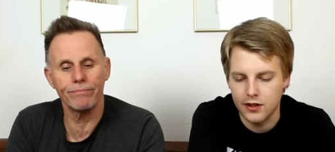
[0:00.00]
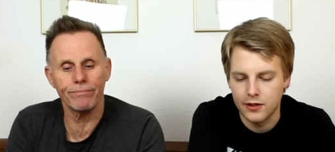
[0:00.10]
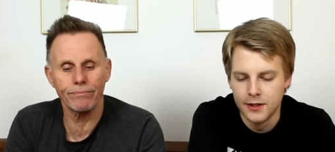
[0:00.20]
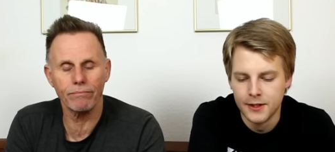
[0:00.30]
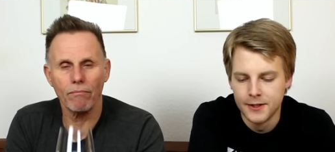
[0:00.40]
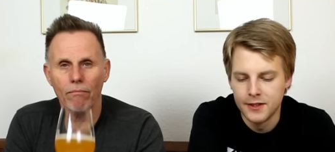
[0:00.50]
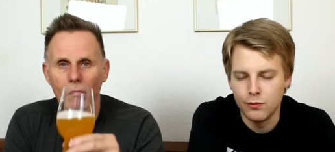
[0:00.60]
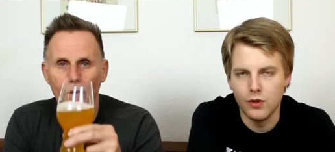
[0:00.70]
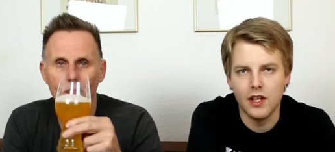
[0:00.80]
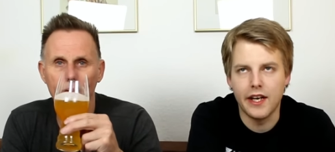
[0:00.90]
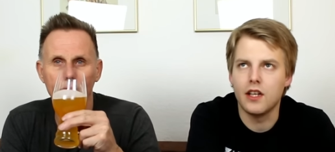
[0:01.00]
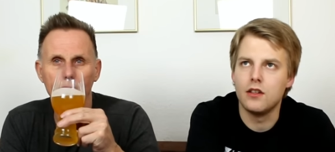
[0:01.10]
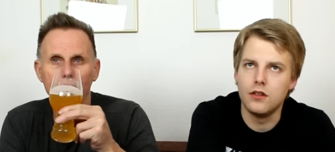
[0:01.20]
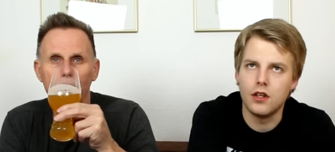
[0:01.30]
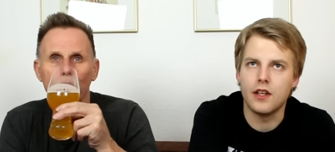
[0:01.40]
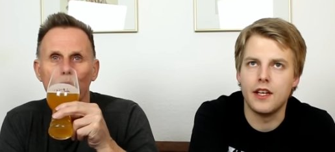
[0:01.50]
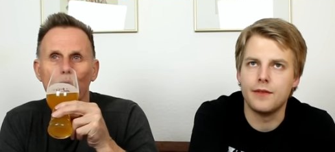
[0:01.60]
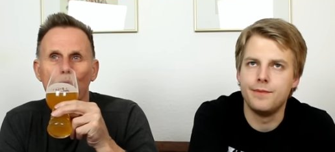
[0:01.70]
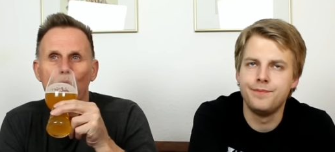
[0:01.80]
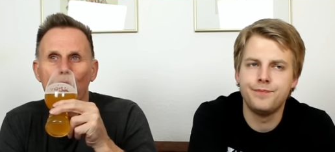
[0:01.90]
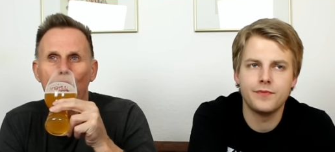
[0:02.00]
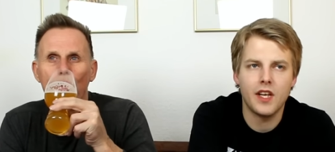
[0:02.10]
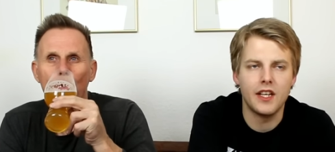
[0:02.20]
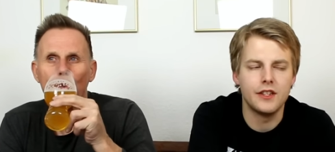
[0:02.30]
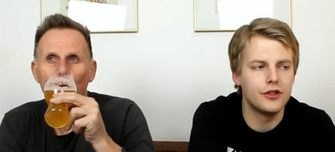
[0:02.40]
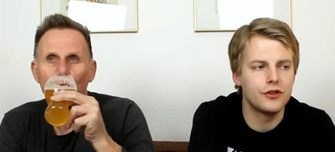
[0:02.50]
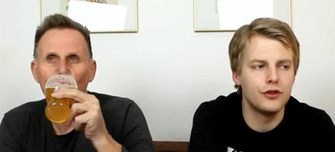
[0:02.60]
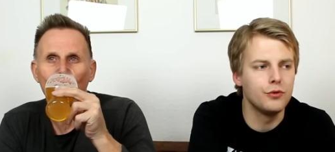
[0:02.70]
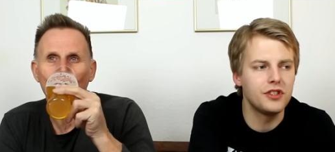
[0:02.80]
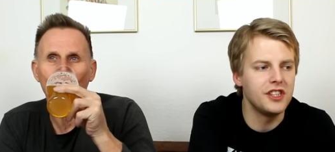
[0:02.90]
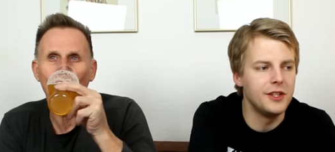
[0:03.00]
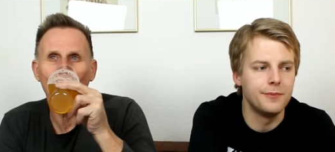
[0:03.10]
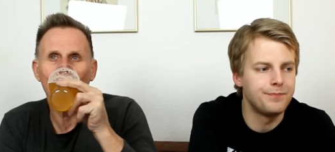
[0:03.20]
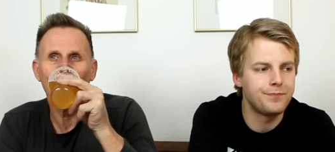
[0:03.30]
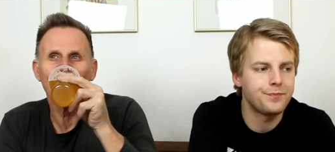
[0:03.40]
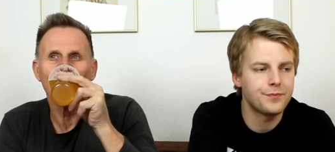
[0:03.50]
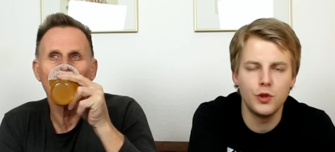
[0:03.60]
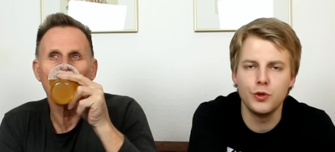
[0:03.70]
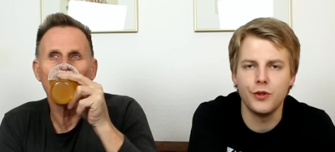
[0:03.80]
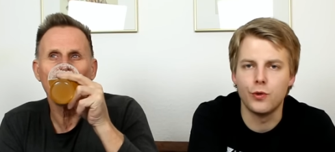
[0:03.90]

Speaker 1: there. With like a lot of that kind of just juicy, juicy